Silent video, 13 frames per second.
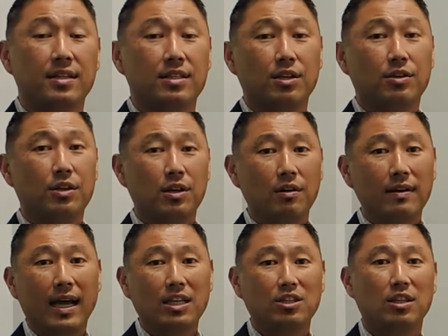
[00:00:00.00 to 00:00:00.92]
So you
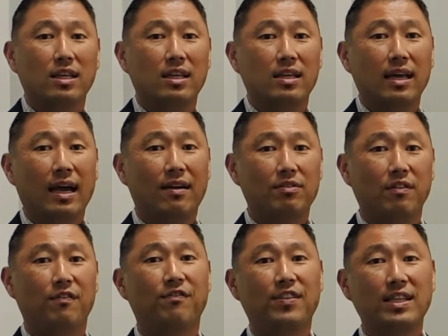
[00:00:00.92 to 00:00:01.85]
don't actually have
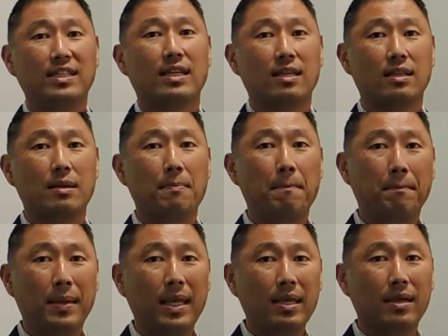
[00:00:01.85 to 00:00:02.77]
to physically
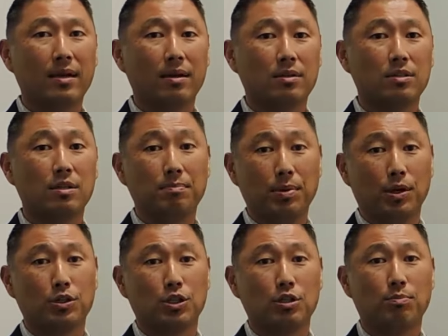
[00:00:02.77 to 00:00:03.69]
be here to
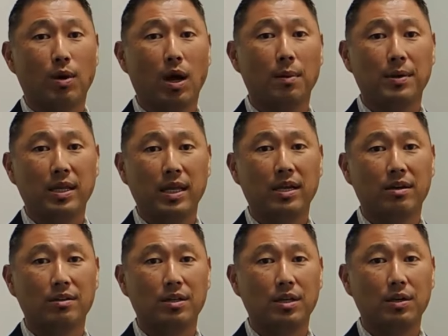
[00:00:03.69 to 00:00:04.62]
purchase property
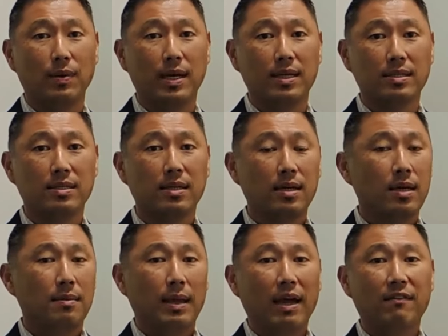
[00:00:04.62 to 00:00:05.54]
here in the US.
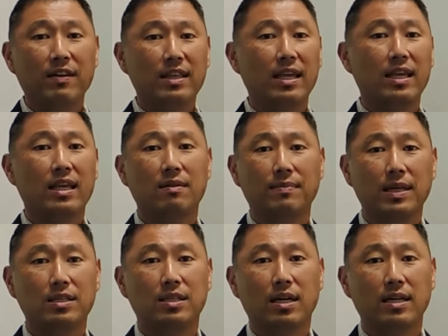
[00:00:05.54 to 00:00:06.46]
Everything can
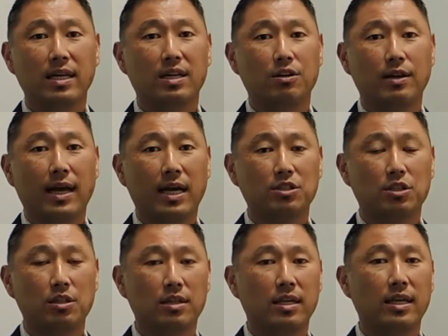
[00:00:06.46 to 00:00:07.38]
be done
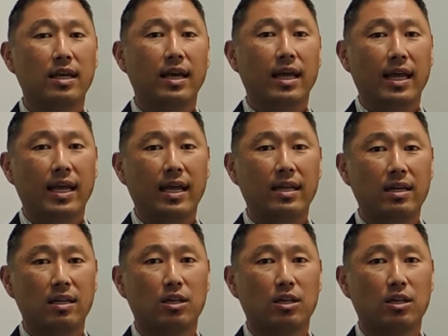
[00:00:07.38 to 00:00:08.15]
internationally and